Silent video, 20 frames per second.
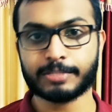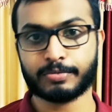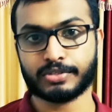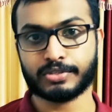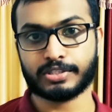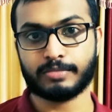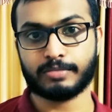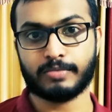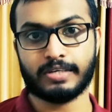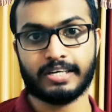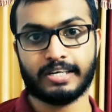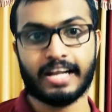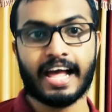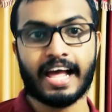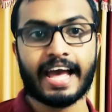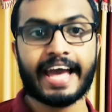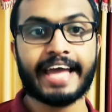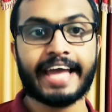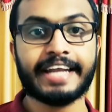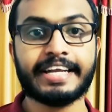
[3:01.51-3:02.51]
possible
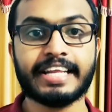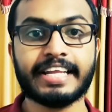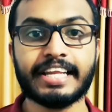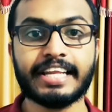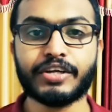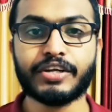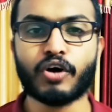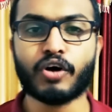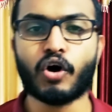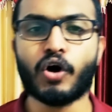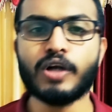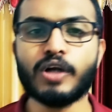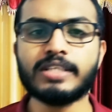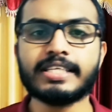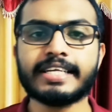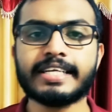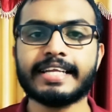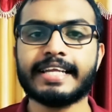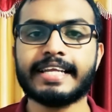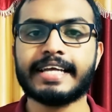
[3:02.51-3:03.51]
and delete all the
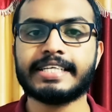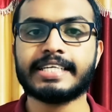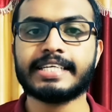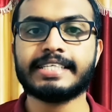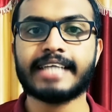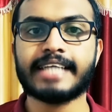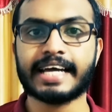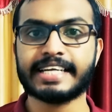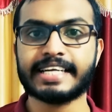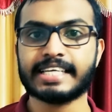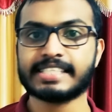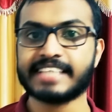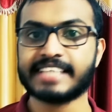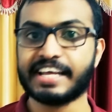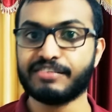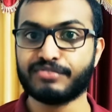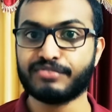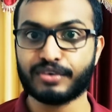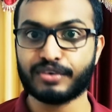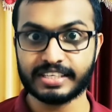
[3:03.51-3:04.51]
related data
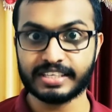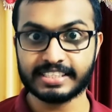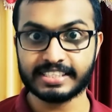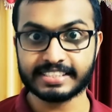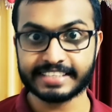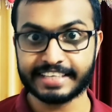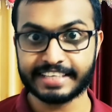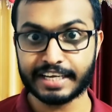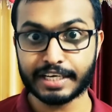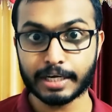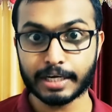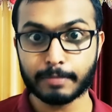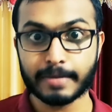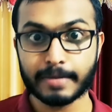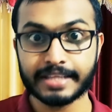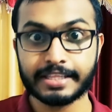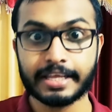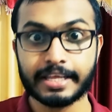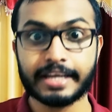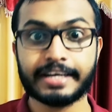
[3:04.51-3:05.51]
and folders created by
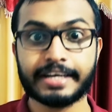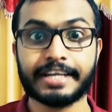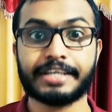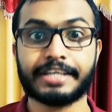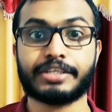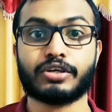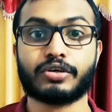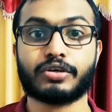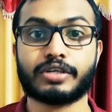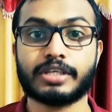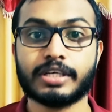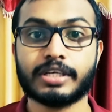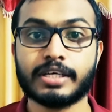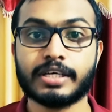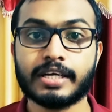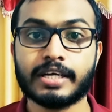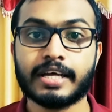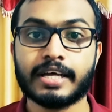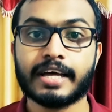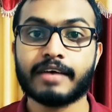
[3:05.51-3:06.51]
the TikTok
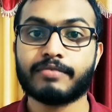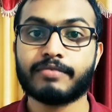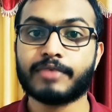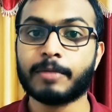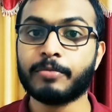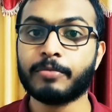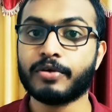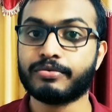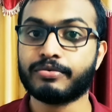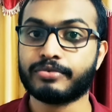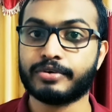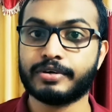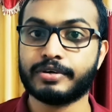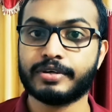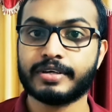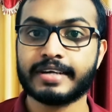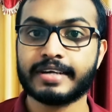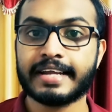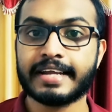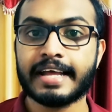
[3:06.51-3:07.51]
from your phone.
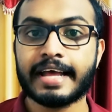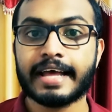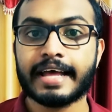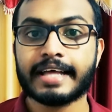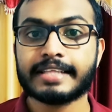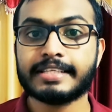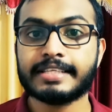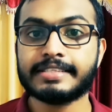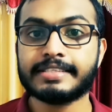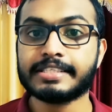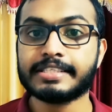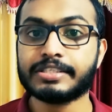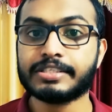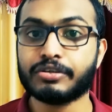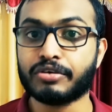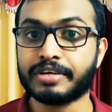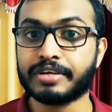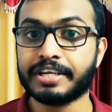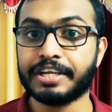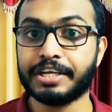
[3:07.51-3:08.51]
This is
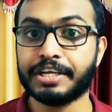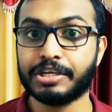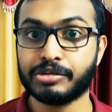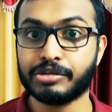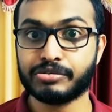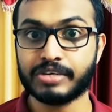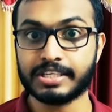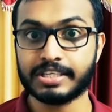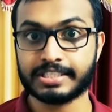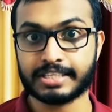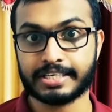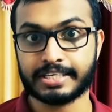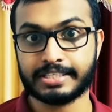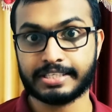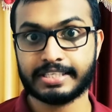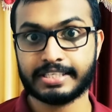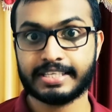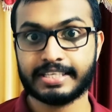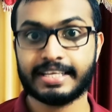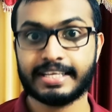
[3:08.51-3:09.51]
not an individual
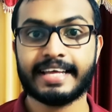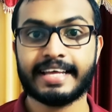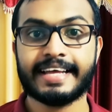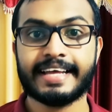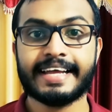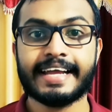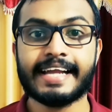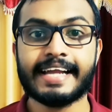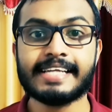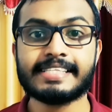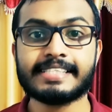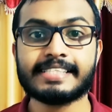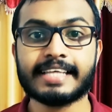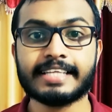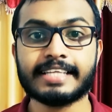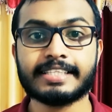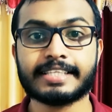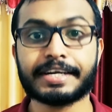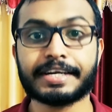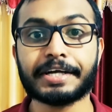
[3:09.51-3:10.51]
threat. It's a
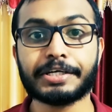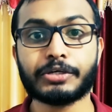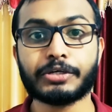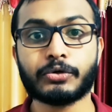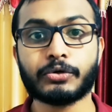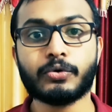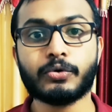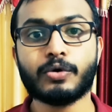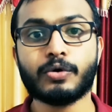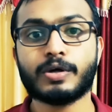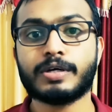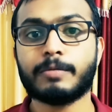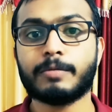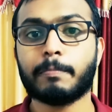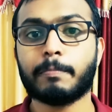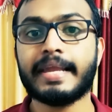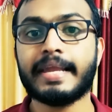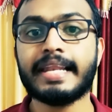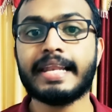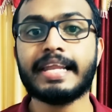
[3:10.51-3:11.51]
threat to
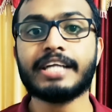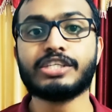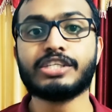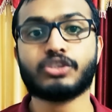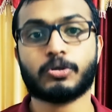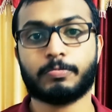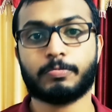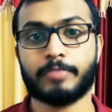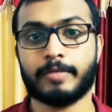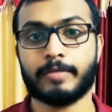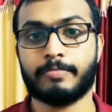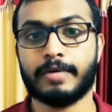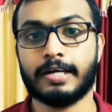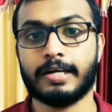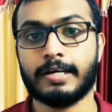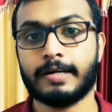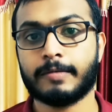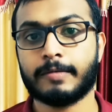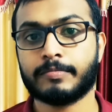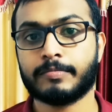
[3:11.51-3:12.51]
millions of people.
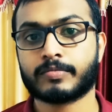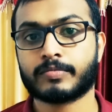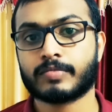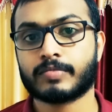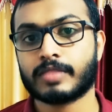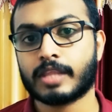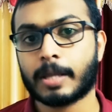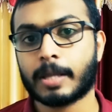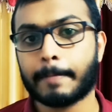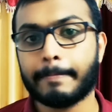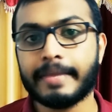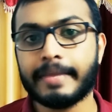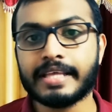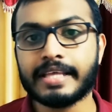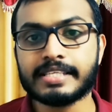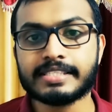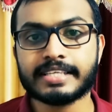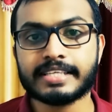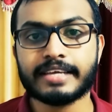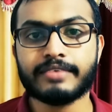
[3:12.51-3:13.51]
Be
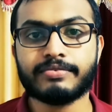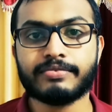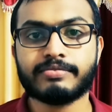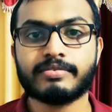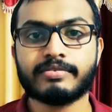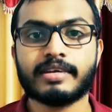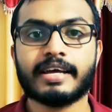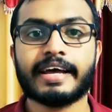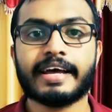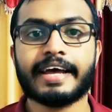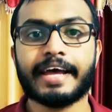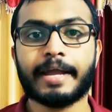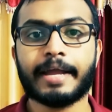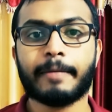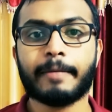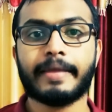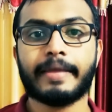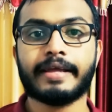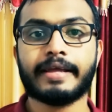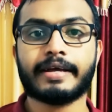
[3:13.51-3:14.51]
safe
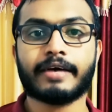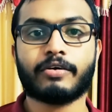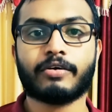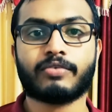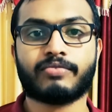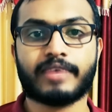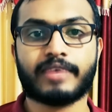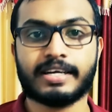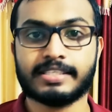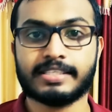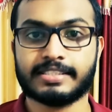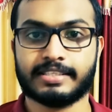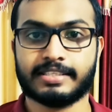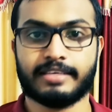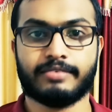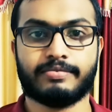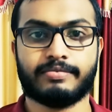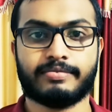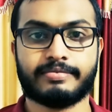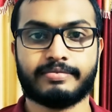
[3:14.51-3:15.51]
and make our friends safe.